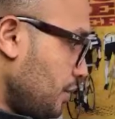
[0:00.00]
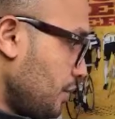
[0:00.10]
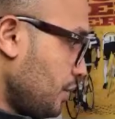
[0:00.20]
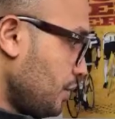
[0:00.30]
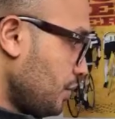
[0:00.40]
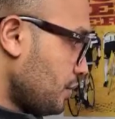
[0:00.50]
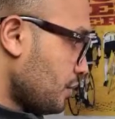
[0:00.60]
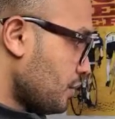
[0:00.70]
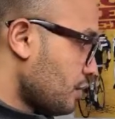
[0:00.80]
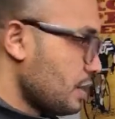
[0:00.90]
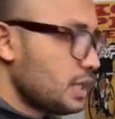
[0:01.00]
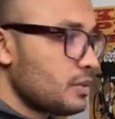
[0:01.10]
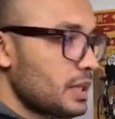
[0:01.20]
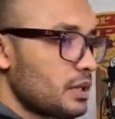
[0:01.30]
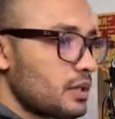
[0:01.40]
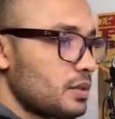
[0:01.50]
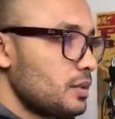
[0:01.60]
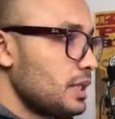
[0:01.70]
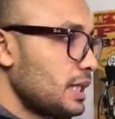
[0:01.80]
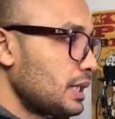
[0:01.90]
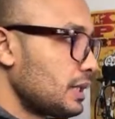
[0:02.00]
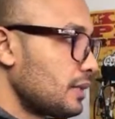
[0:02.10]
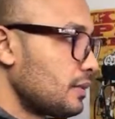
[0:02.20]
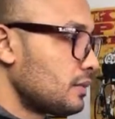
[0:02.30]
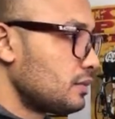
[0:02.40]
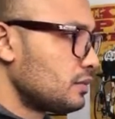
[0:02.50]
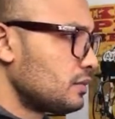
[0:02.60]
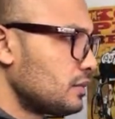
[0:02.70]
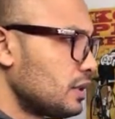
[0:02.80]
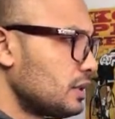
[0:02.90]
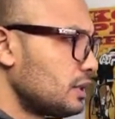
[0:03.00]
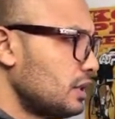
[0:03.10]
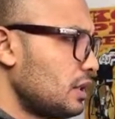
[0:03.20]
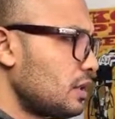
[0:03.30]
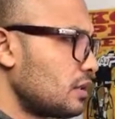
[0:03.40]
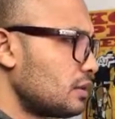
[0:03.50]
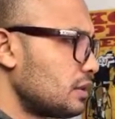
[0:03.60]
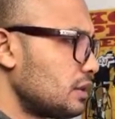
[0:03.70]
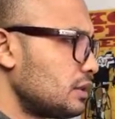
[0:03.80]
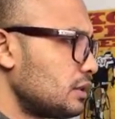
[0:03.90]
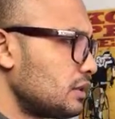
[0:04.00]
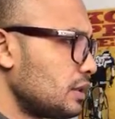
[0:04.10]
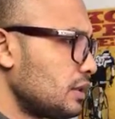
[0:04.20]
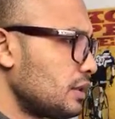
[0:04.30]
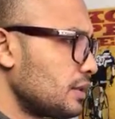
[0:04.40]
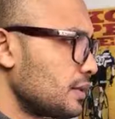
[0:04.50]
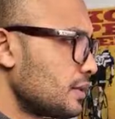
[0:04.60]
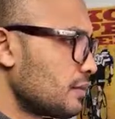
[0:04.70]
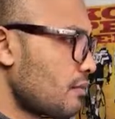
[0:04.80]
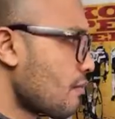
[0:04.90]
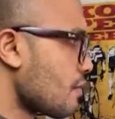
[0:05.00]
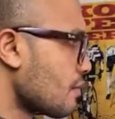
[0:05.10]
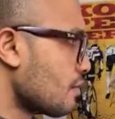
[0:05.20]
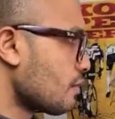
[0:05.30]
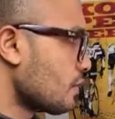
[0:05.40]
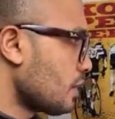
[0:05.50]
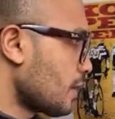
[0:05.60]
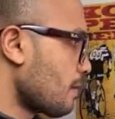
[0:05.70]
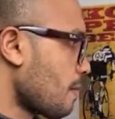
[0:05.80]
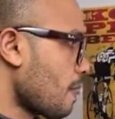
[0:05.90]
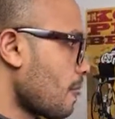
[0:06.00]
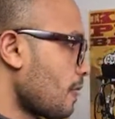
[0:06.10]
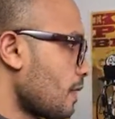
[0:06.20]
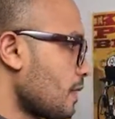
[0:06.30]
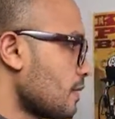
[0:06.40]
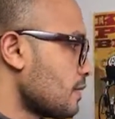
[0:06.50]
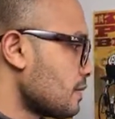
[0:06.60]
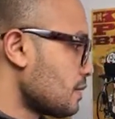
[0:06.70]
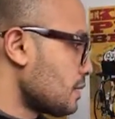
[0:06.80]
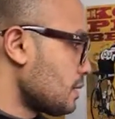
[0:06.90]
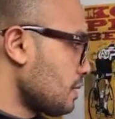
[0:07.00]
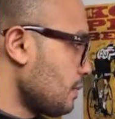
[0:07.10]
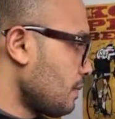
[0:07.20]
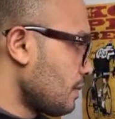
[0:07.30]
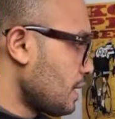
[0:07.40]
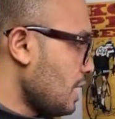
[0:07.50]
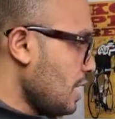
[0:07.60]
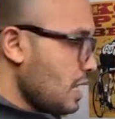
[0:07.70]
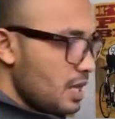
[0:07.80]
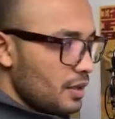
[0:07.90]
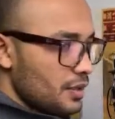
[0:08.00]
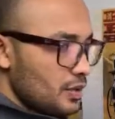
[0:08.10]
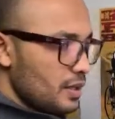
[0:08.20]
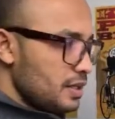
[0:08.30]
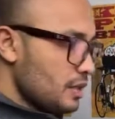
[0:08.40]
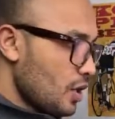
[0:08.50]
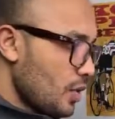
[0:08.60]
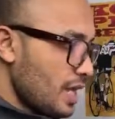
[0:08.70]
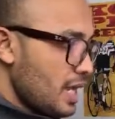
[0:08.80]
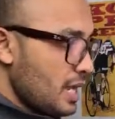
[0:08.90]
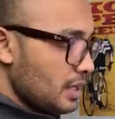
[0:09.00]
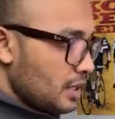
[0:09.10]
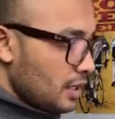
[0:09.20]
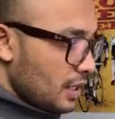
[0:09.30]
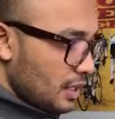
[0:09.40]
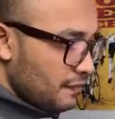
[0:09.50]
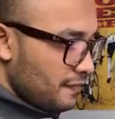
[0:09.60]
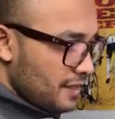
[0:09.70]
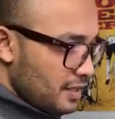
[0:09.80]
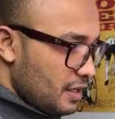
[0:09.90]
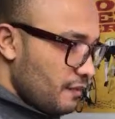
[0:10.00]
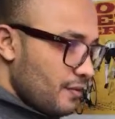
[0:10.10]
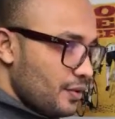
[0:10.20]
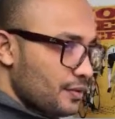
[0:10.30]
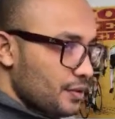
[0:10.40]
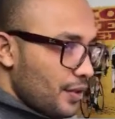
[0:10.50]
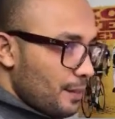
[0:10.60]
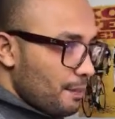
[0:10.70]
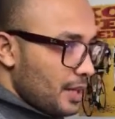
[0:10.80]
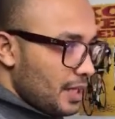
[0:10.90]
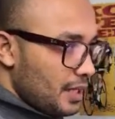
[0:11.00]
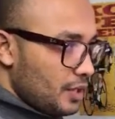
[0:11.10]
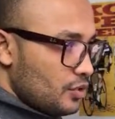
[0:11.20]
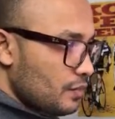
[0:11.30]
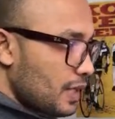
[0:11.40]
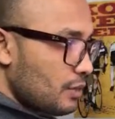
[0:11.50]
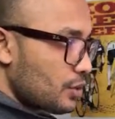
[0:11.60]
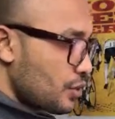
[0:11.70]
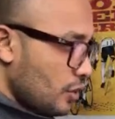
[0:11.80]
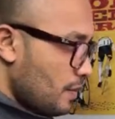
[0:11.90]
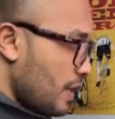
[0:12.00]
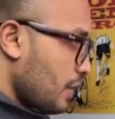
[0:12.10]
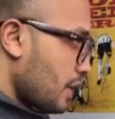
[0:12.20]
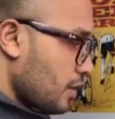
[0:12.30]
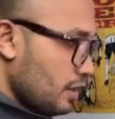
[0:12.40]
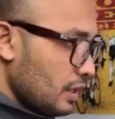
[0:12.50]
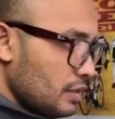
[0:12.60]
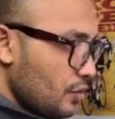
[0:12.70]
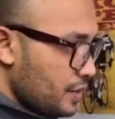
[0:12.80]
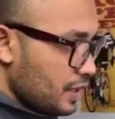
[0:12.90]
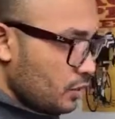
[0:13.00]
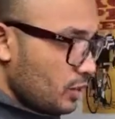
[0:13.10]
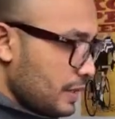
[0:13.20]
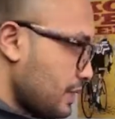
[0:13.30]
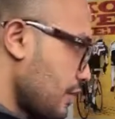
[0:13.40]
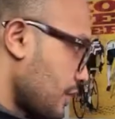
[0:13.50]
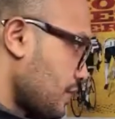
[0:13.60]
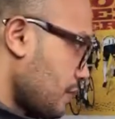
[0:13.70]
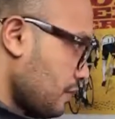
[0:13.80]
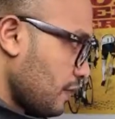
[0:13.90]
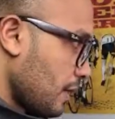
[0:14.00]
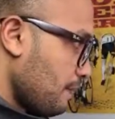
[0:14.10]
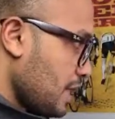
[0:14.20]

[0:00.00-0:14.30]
New screen recording. What are these things? Okay. Starting. Let's go ahead and visit the front page of our shop that we could understand what we saw so far.